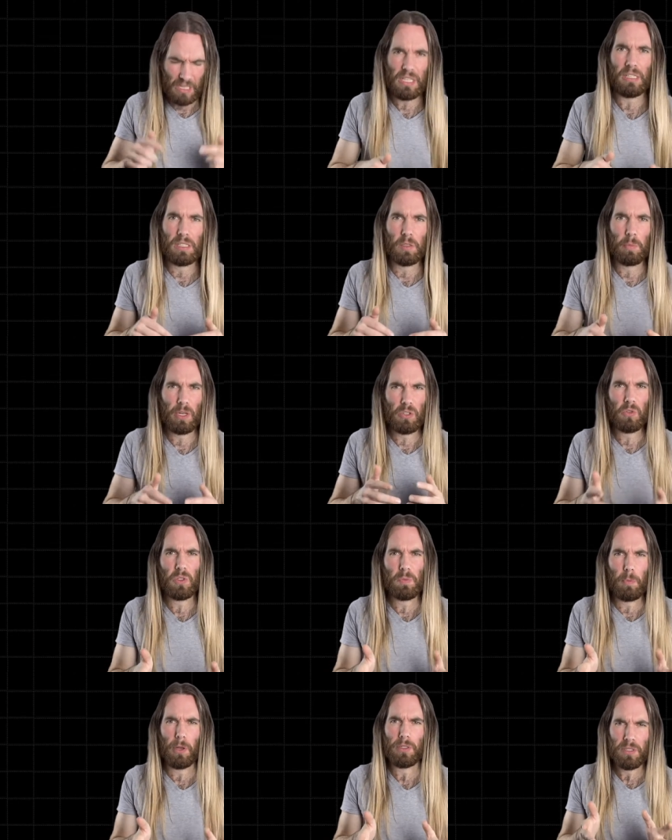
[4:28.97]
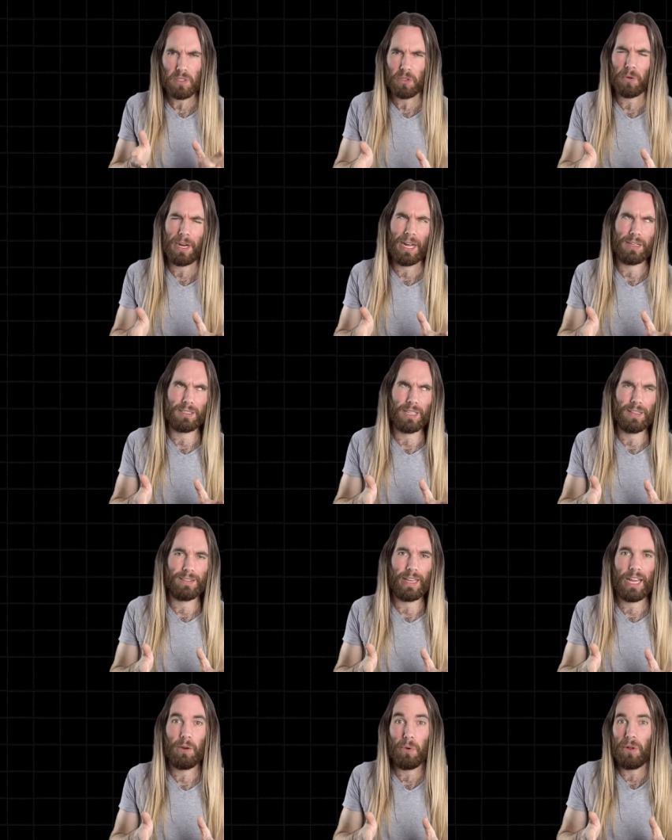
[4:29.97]
in special spots in the ground and
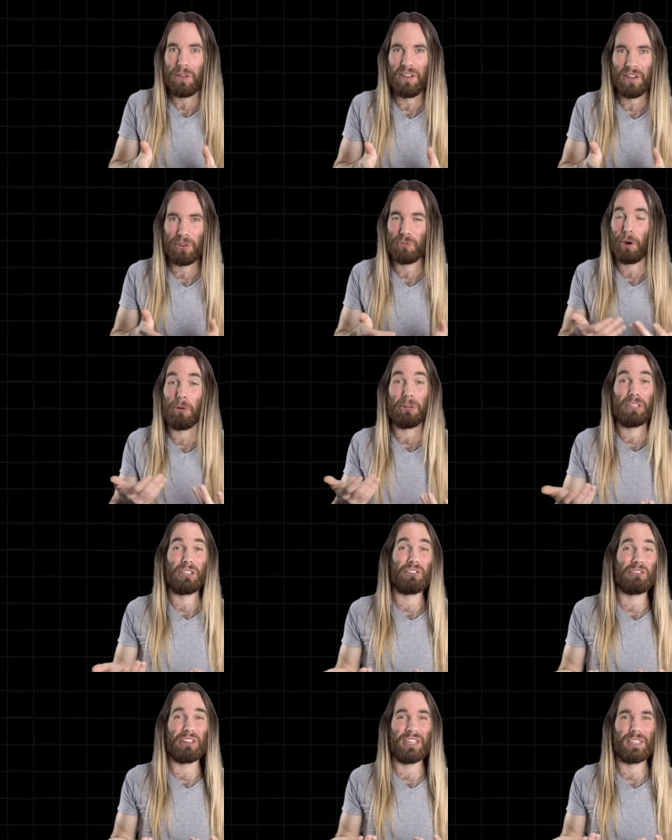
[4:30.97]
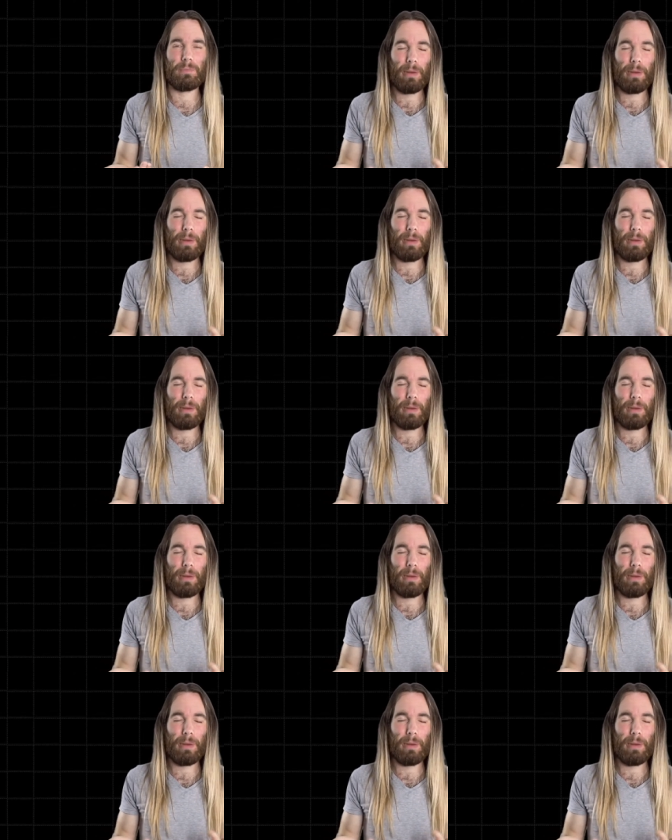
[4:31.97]
they will grow into trees.